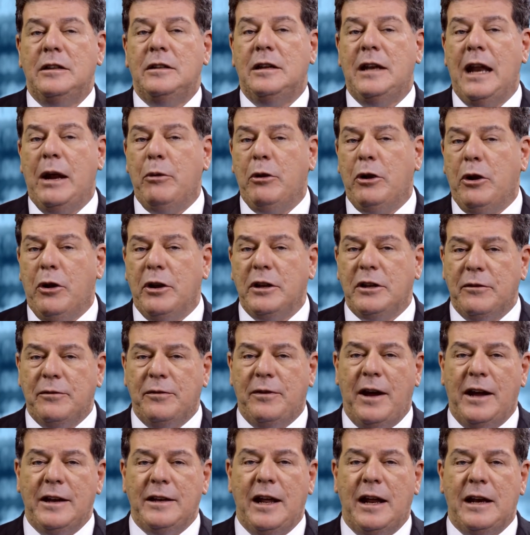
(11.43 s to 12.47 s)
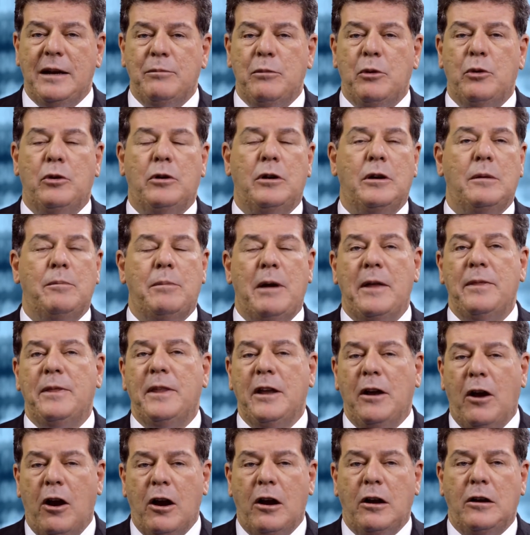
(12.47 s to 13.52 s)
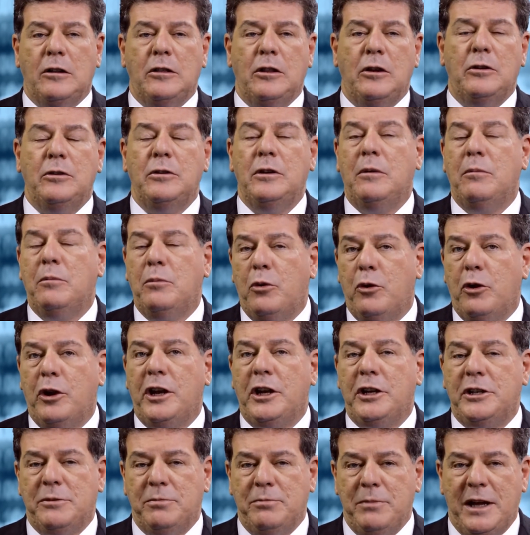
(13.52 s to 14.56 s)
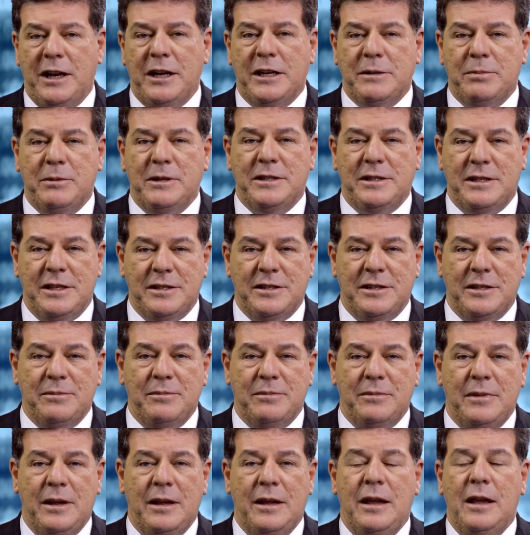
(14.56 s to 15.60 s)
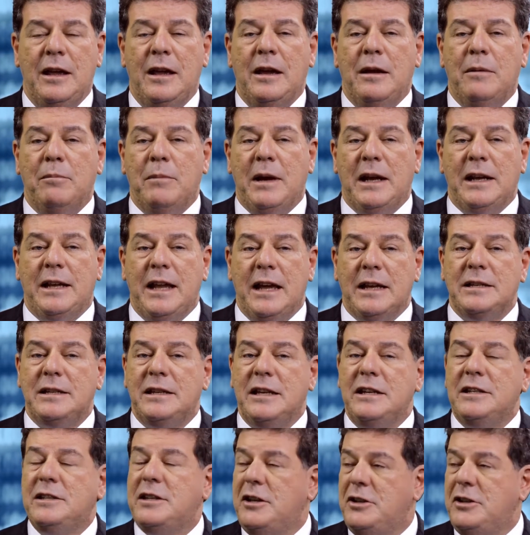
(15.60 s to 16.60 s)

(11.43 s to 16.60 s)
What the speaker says: Today we're going to find out more about the ARC Loan Mortgage Management System. My guest is